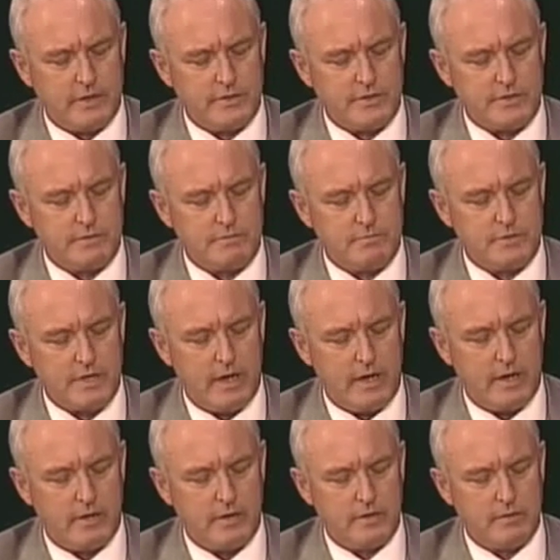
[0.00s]
I just sat
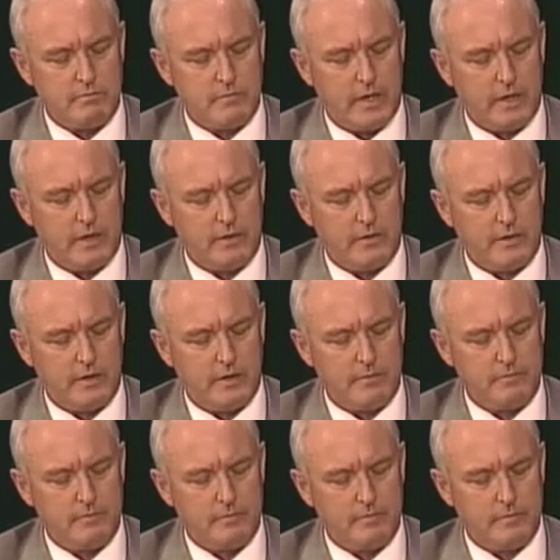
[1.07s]
down and, and,
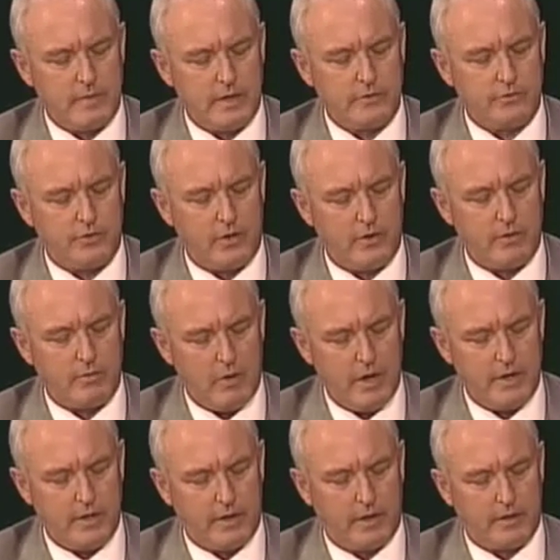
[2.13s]
um, and started
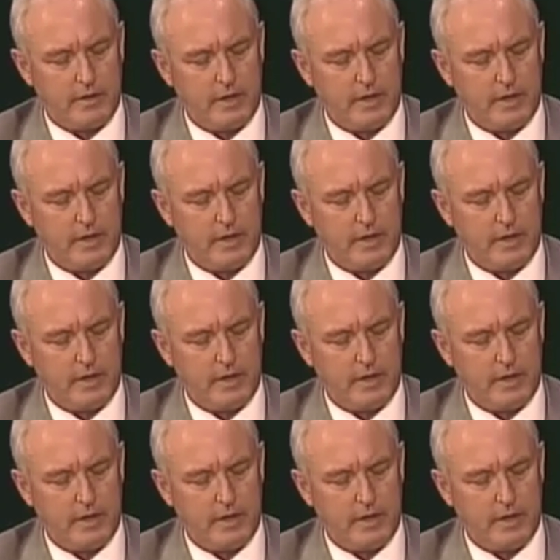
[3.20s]
writing it.